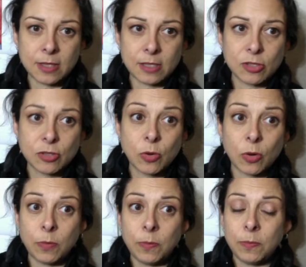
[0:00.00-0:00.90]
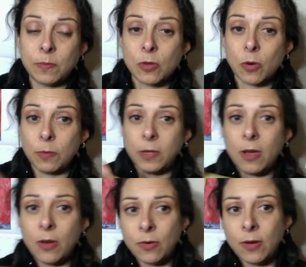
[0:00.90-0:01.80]
That's
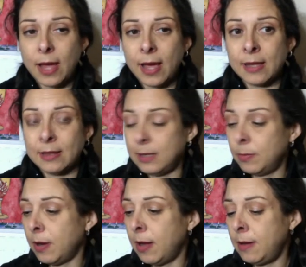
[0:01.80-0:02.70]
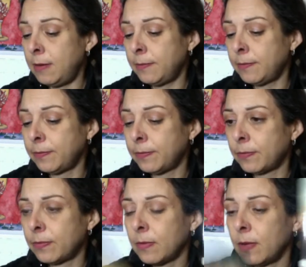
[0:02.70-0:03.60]
Scorpio and Libra.
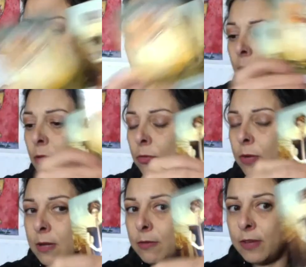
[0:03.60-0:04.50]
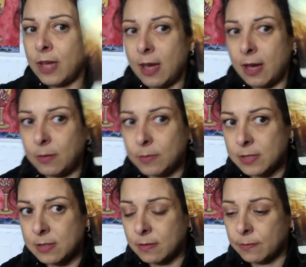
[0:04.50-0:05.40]
3 of Cups